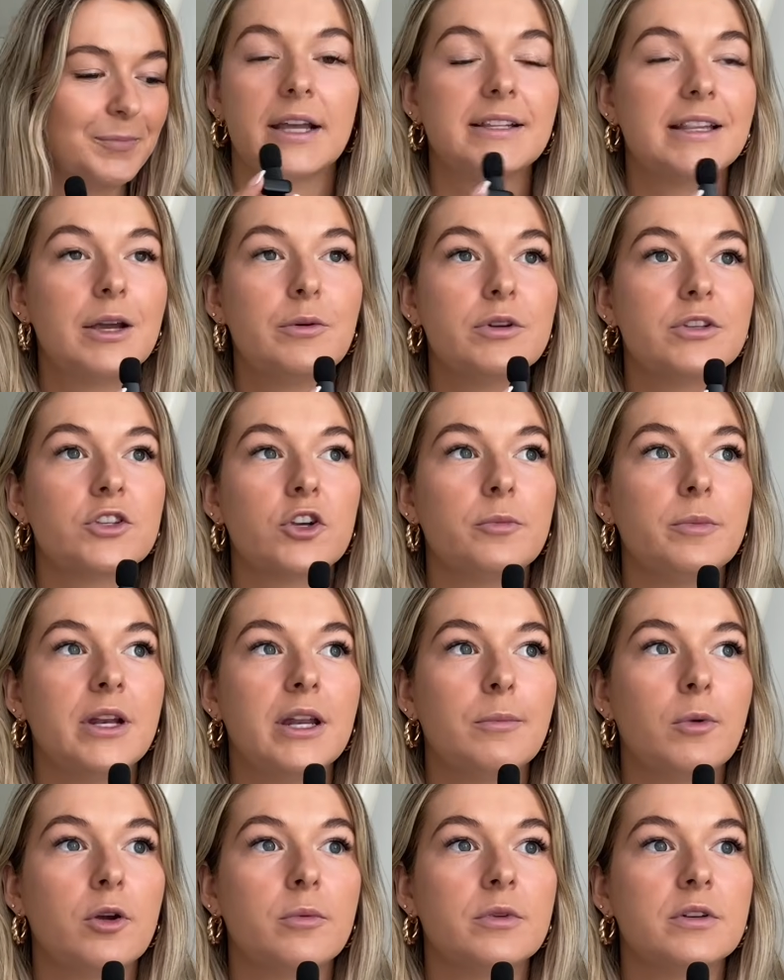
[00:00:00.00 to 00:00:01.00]
Like there were so many
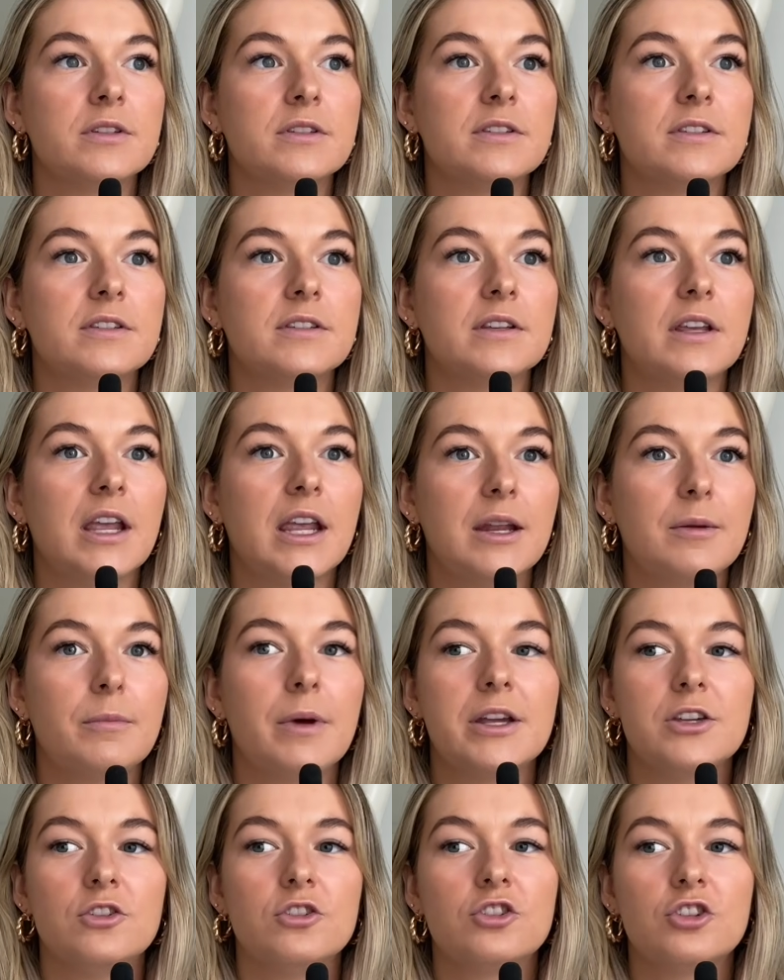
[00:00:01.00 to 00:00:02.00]
moments in
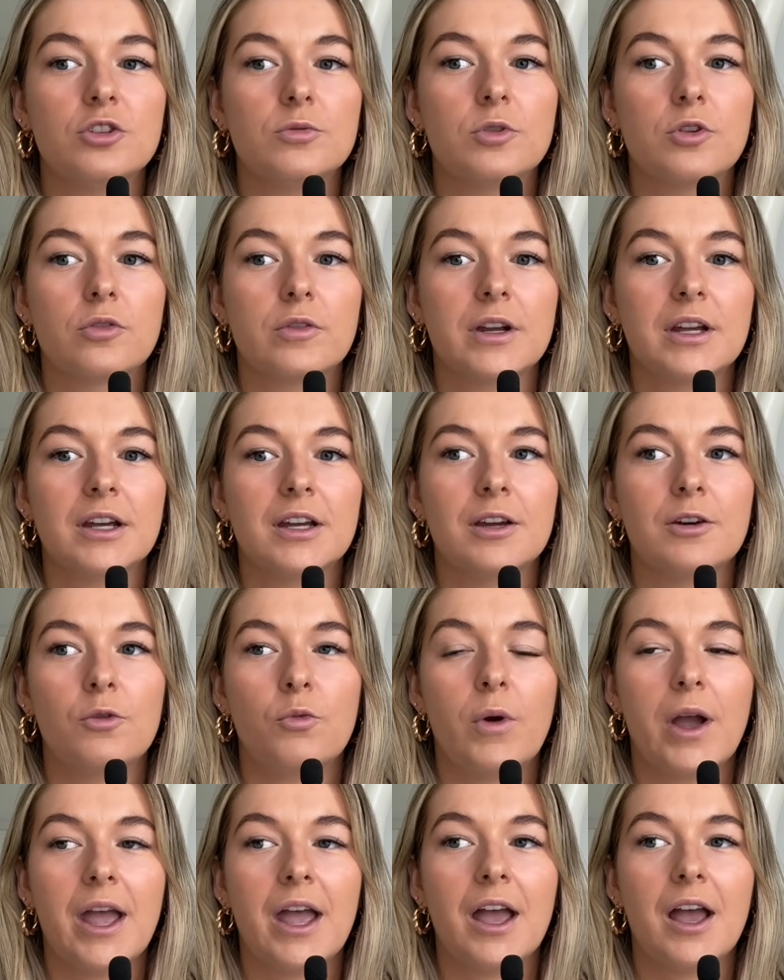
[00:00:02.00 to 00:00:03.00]
my YouTube career
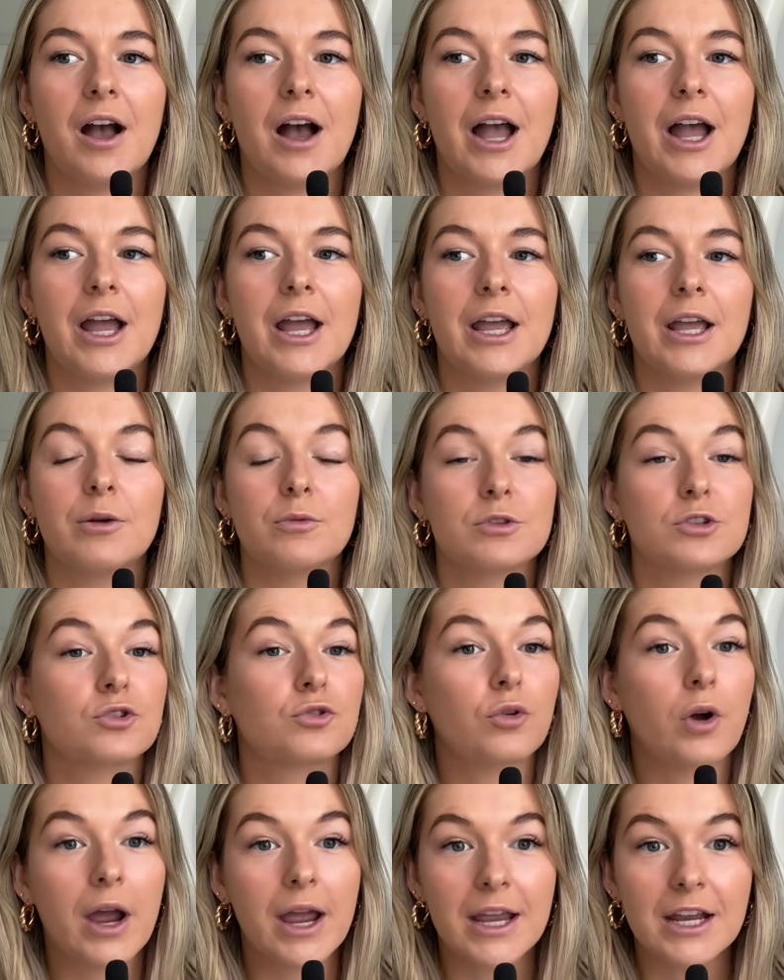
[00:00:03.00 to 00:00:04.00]
where I was
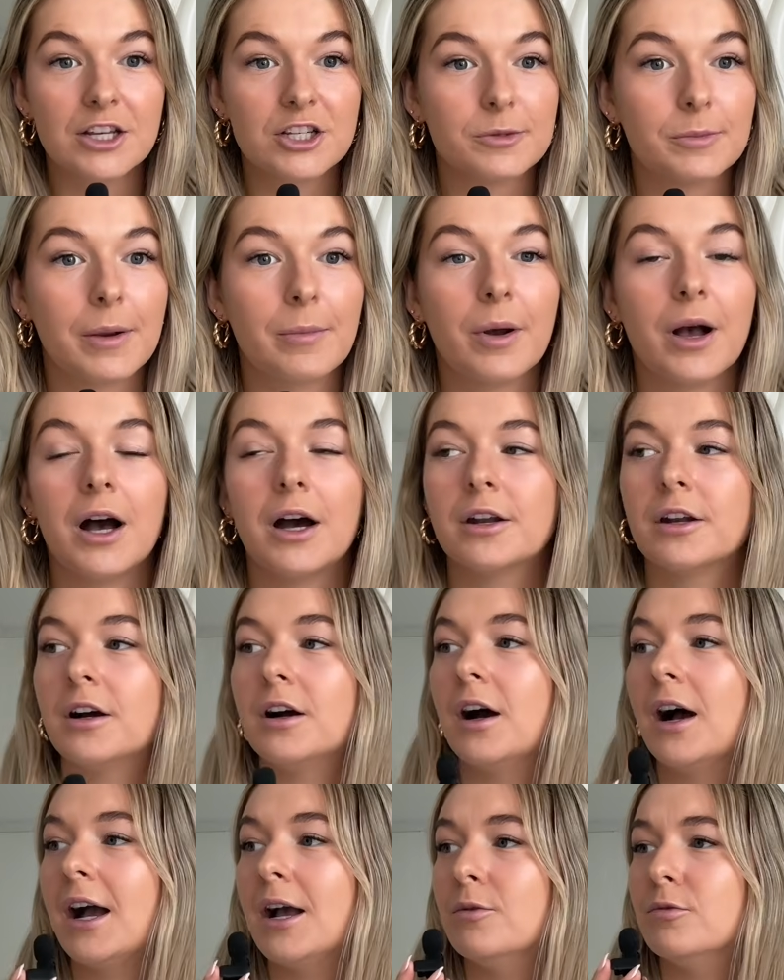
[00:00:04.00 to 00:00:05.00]
crying to my partner.
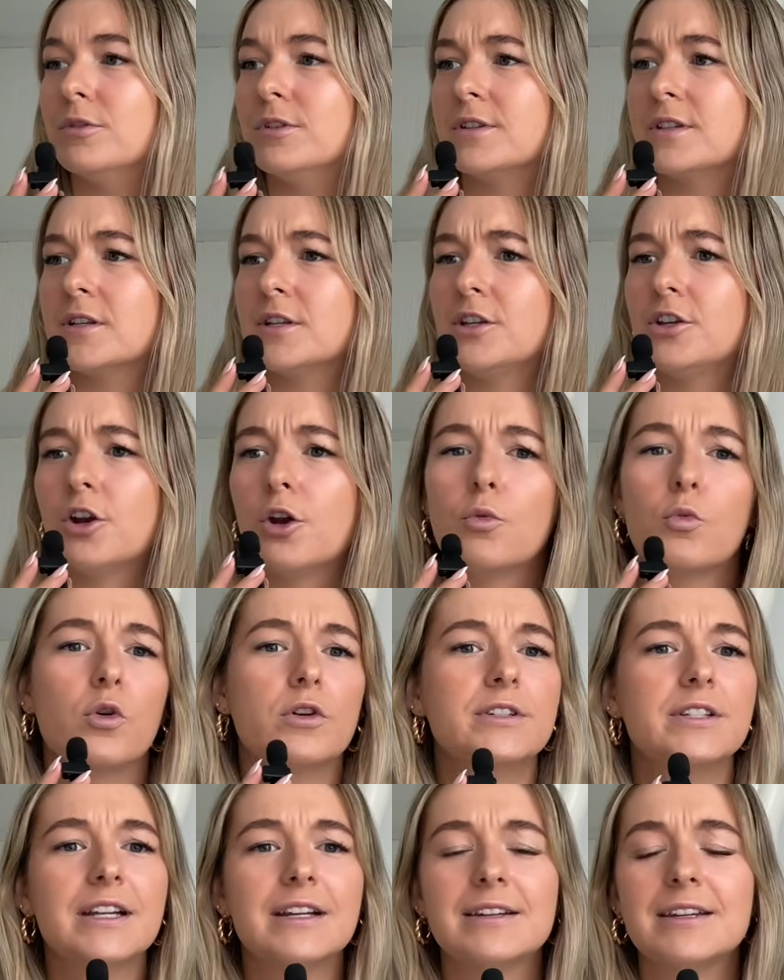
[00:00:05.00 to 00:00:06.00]
I was, you know,
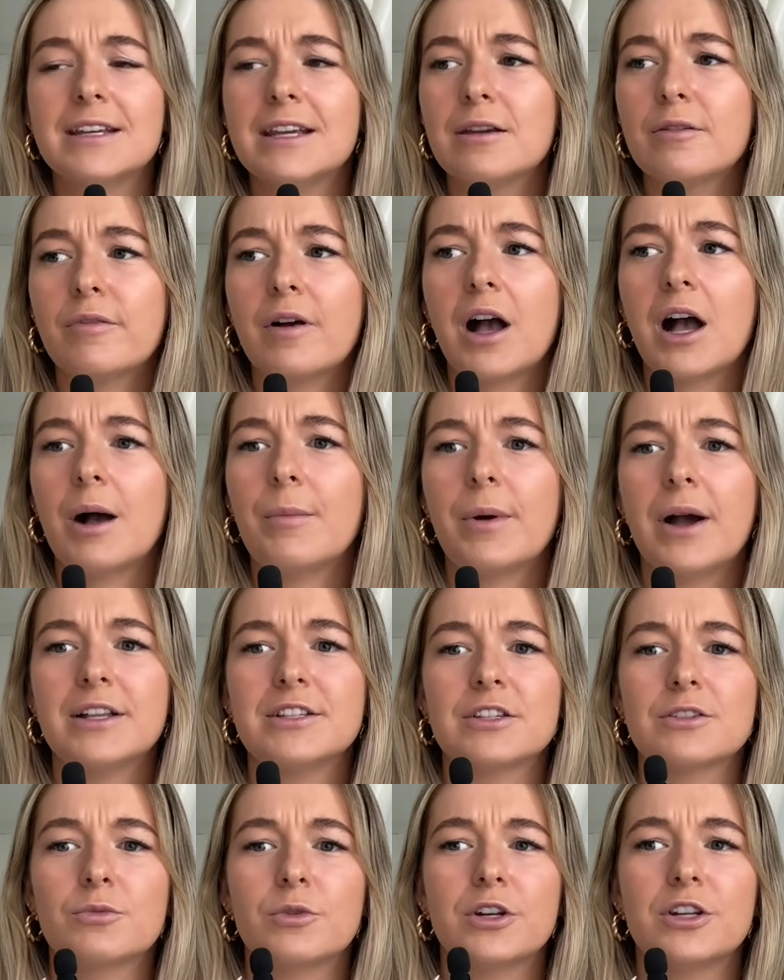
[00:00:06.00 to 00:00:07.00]
wanting to give up. I
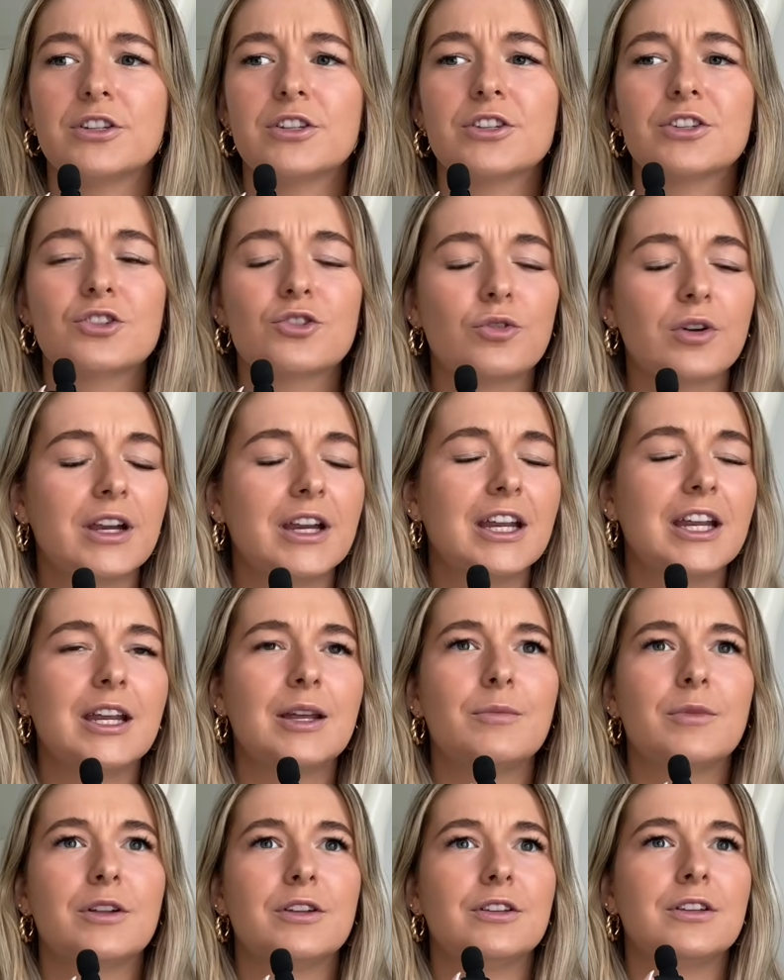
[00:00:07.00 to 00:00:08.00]
just wanted to
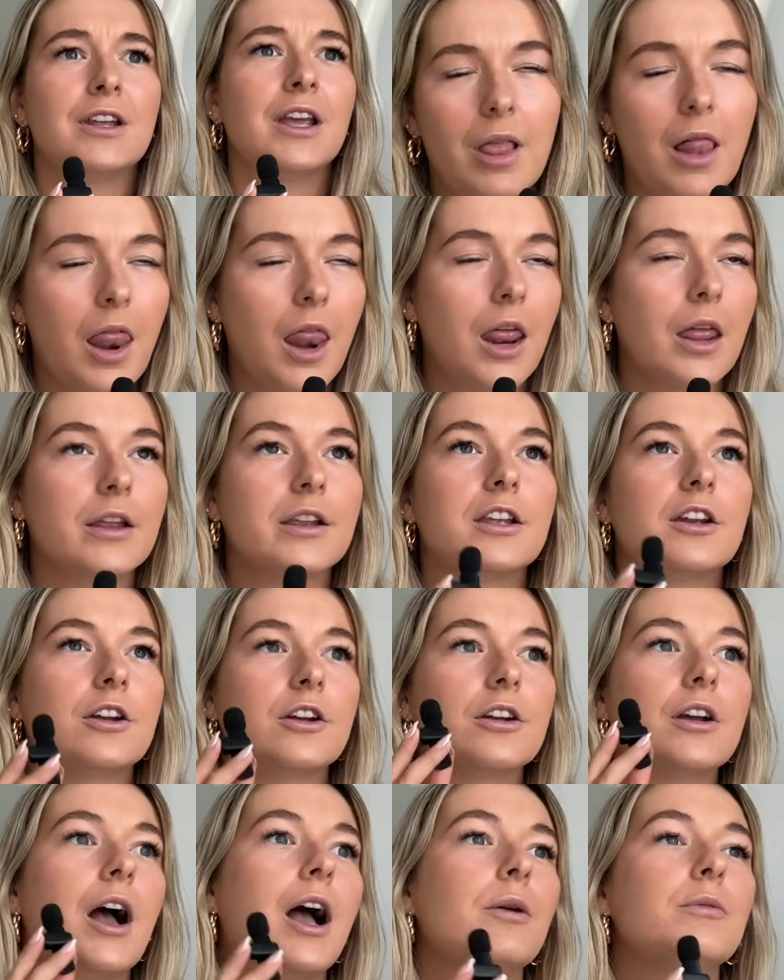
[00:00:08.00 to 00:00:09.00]
scream and blah, blah, blah. You
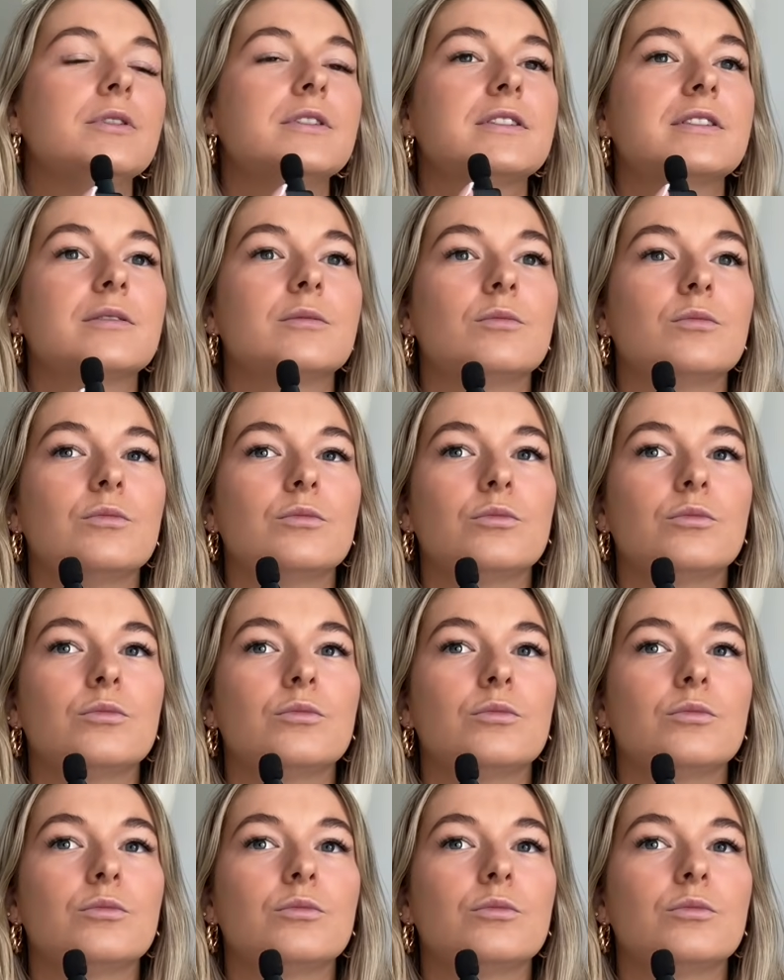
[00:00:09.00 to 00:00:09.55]
know, I was